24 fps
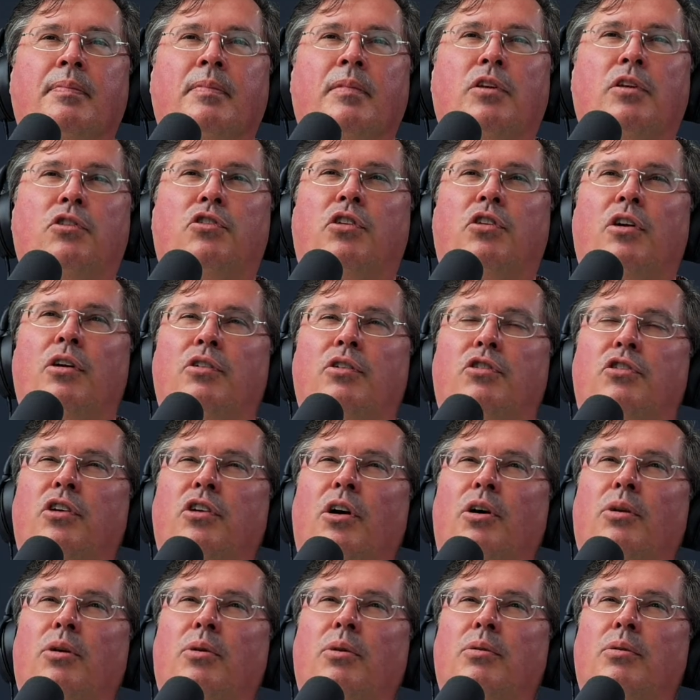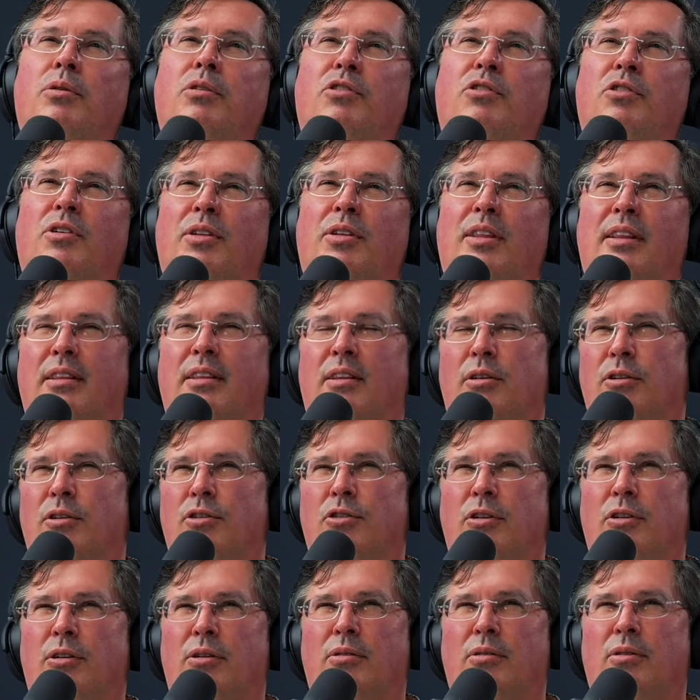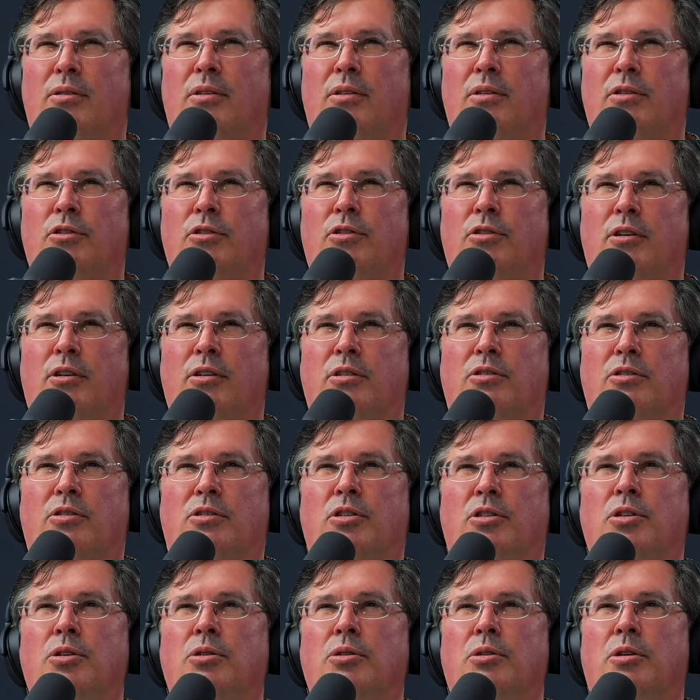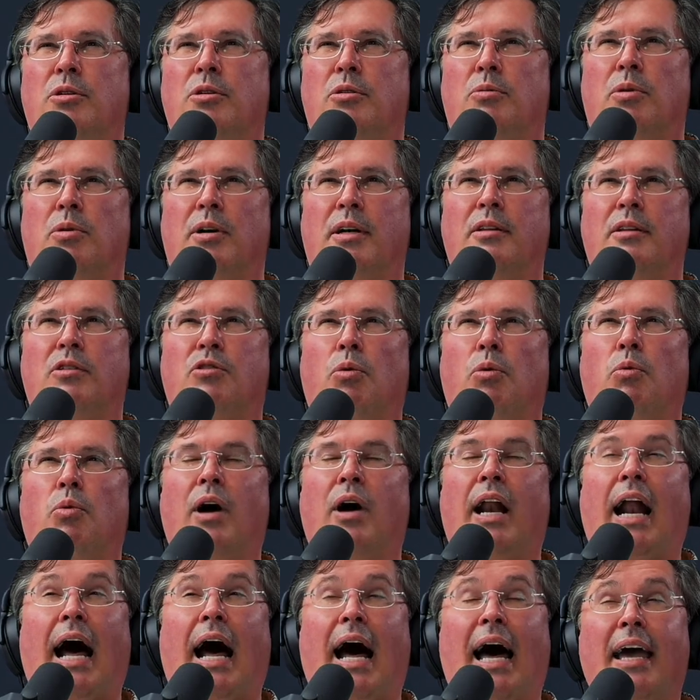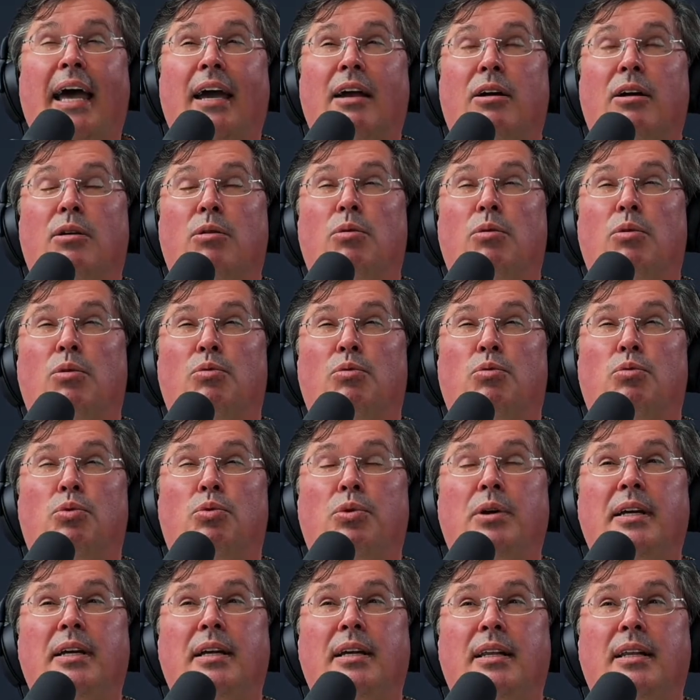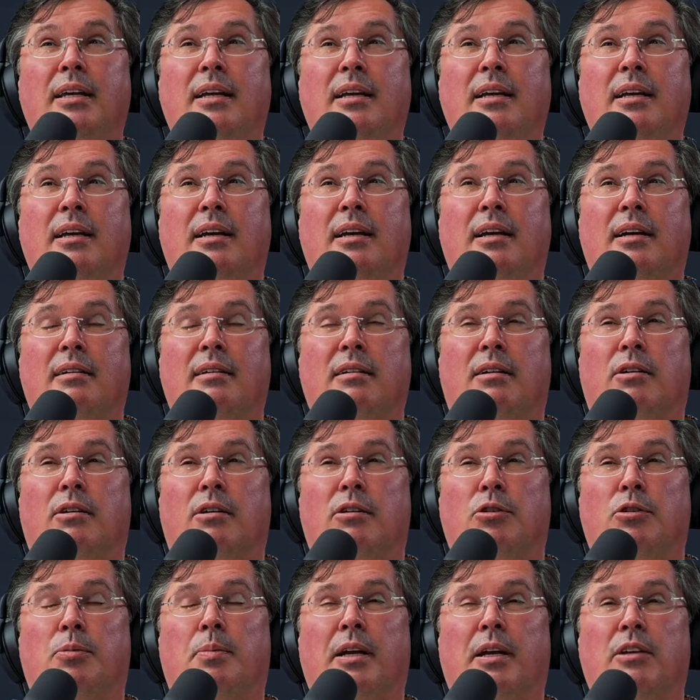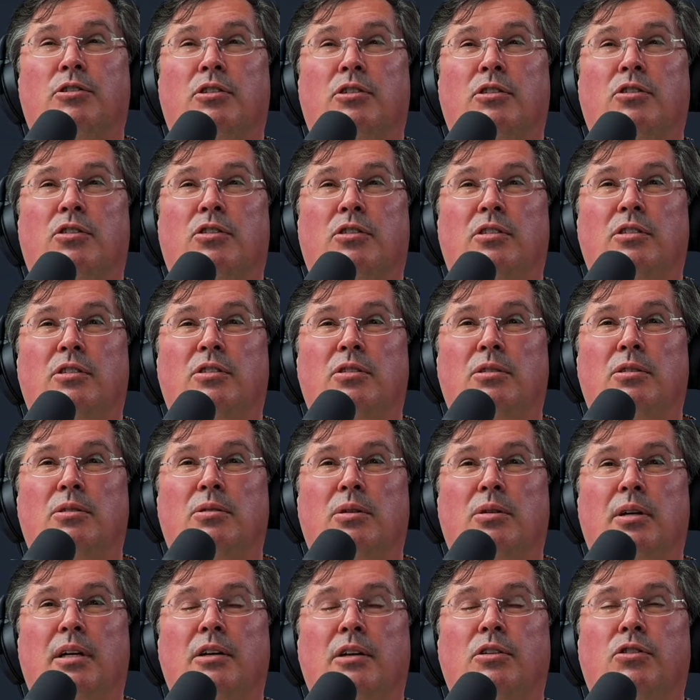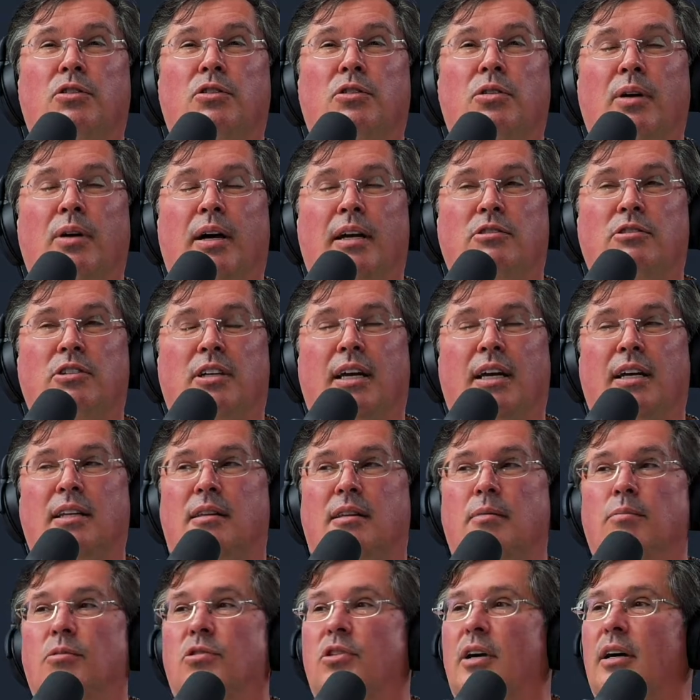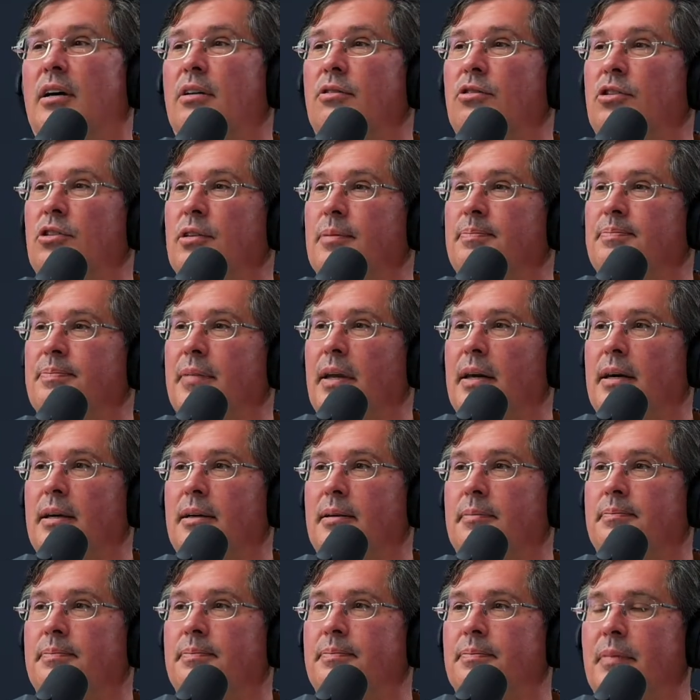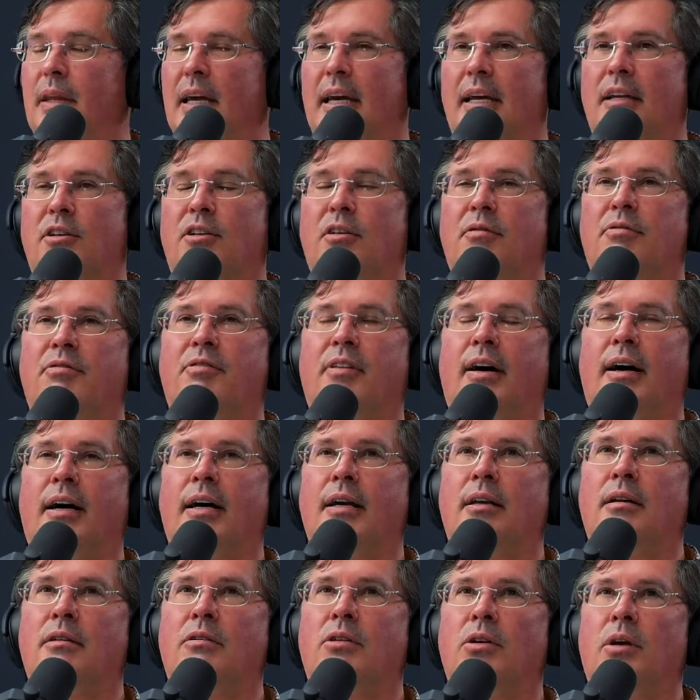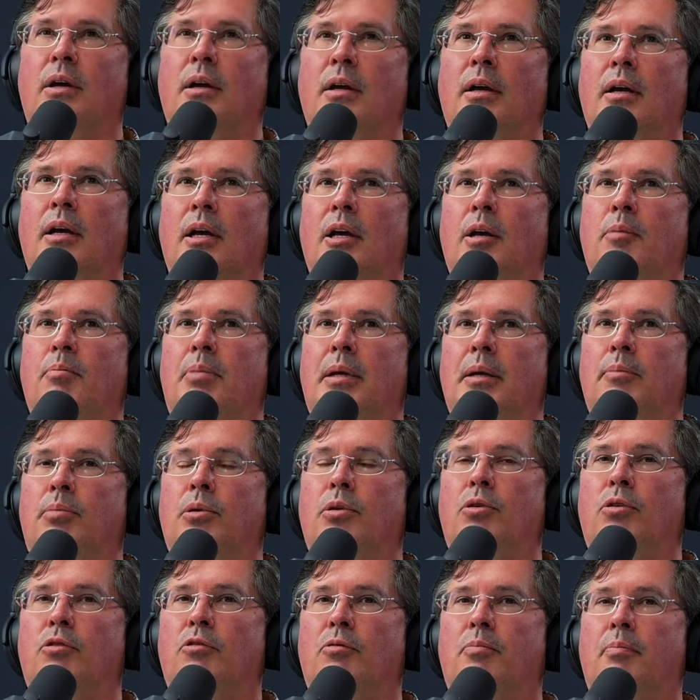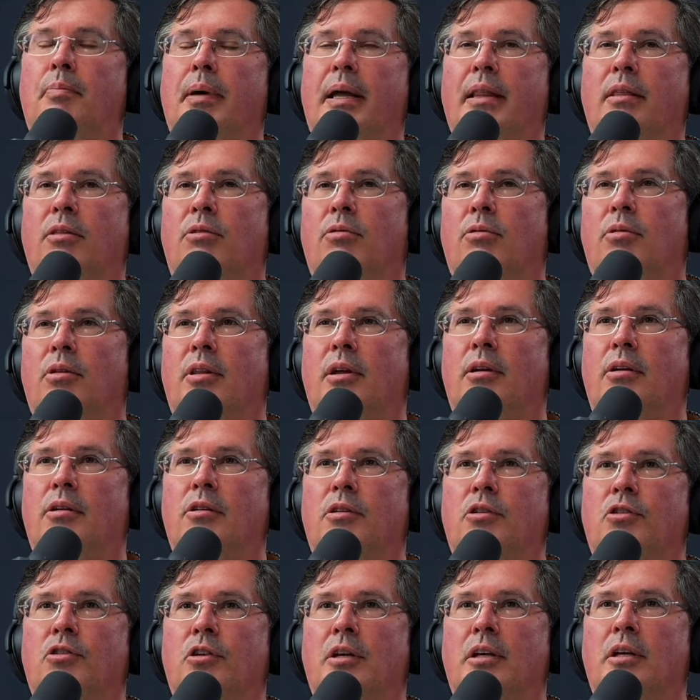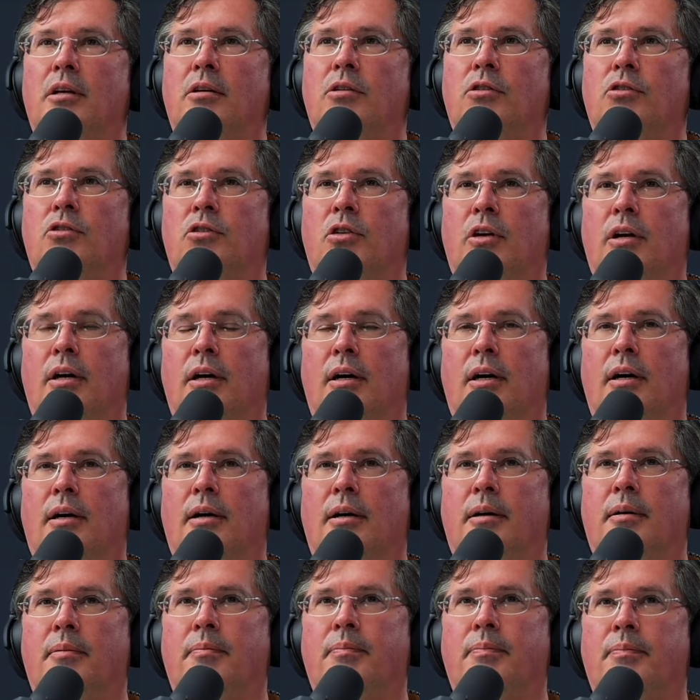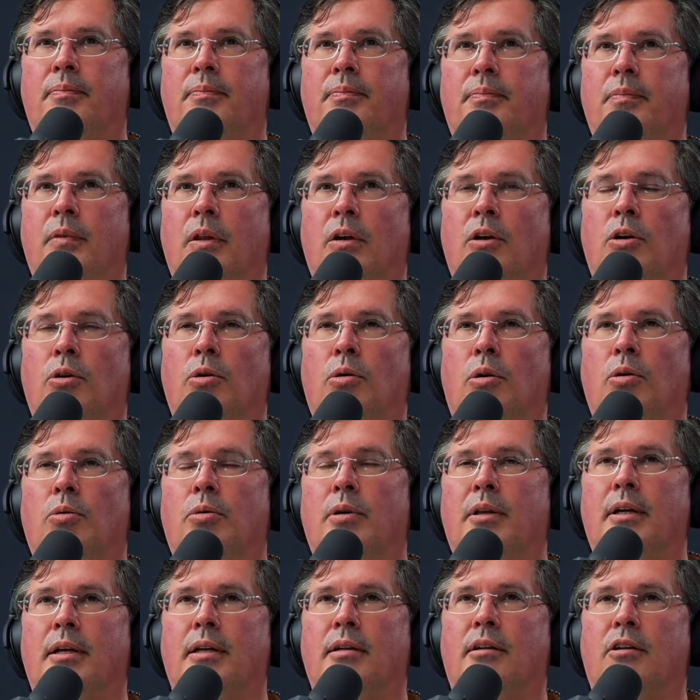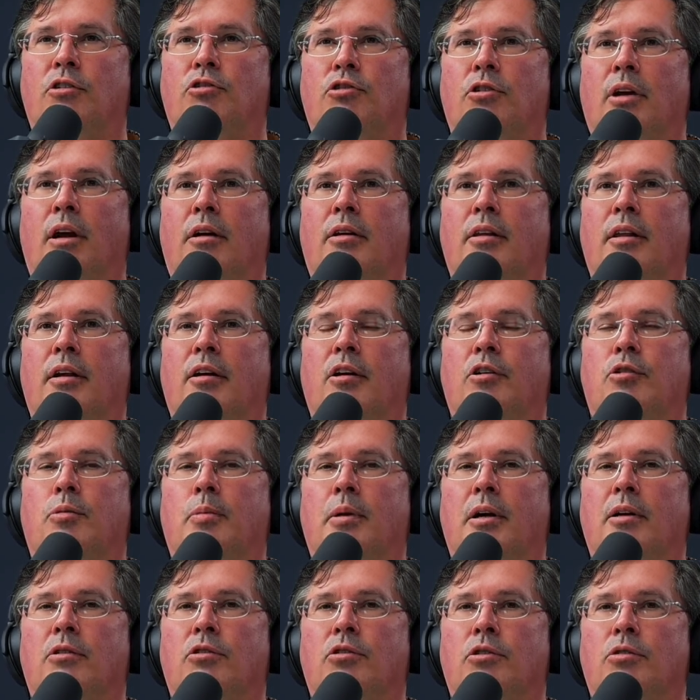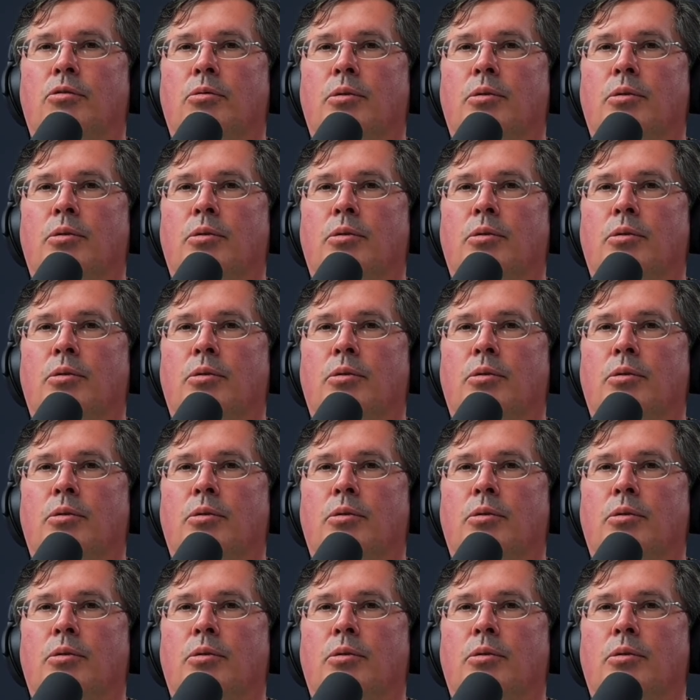So those are two good ones. What I really encourage patients to do is to educate themselves, and to find people who've been through their disease, who are willing to share their experiences